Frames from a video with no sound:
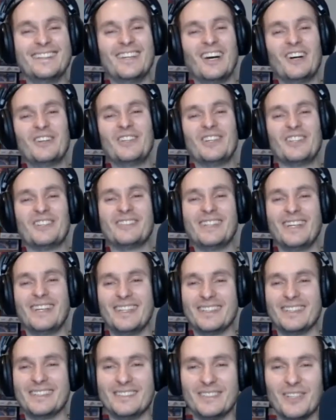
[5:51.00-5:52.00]
No, not
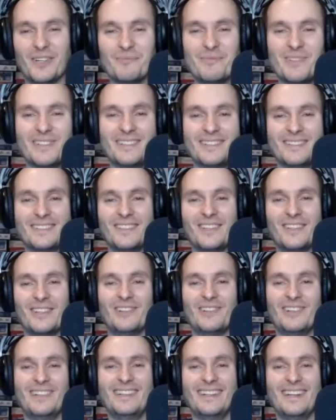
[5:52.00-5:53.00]
really, Rob.
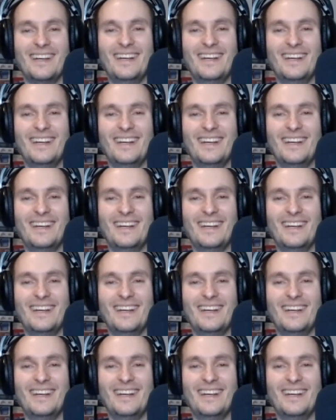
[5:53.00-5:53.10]
No.